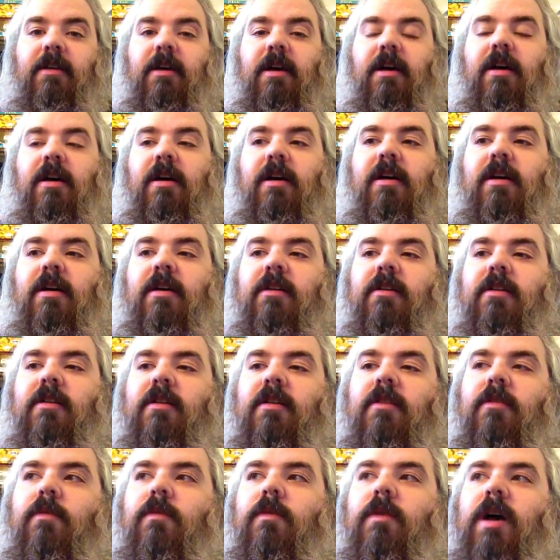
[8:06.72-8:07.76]
uh,
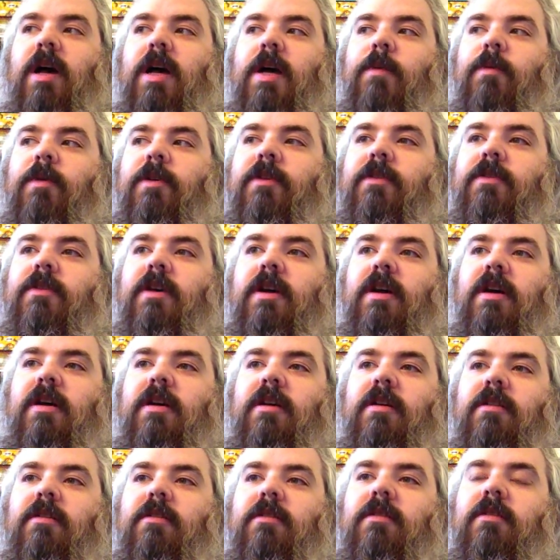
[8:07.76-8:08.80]
I was,
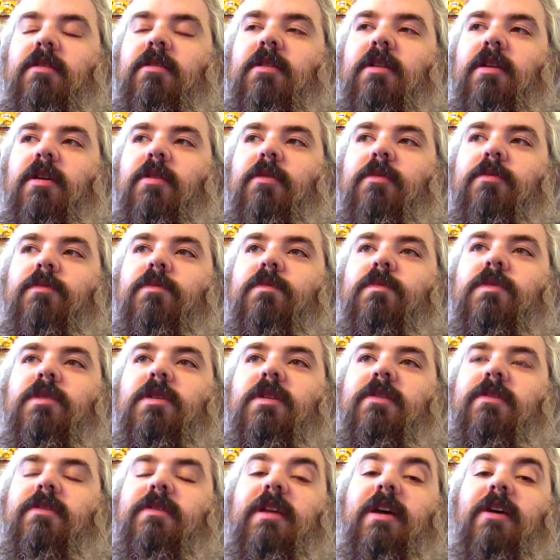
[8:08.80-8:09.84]
uh, you know,
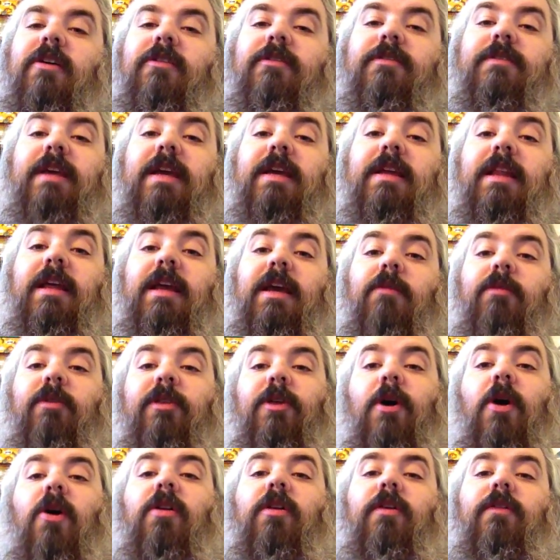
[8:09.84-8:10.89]
still dealing
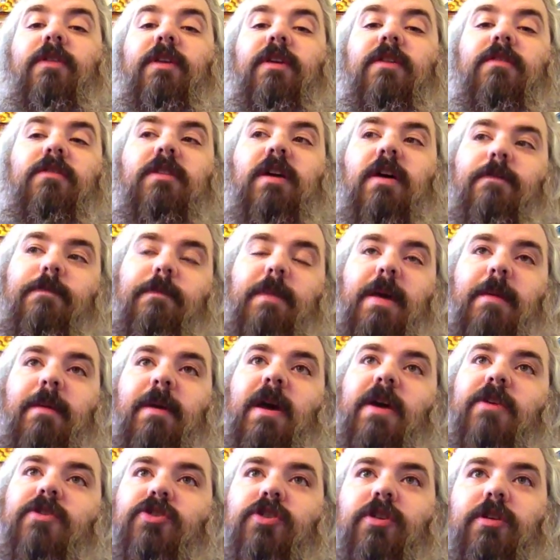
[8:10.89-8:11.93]
with all of this stuff.
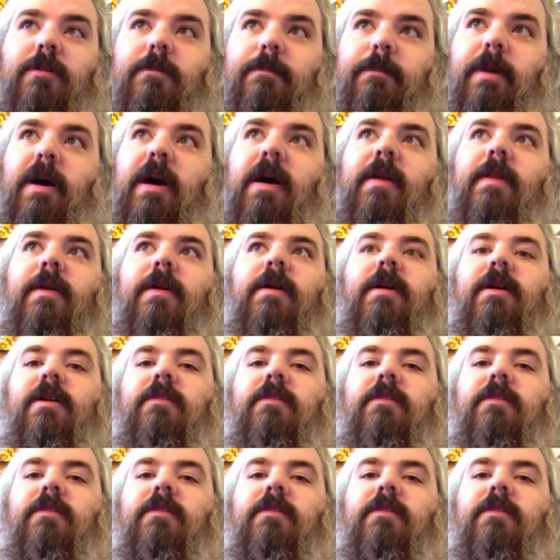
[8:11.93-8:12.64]
Maybe I shouldn't bother,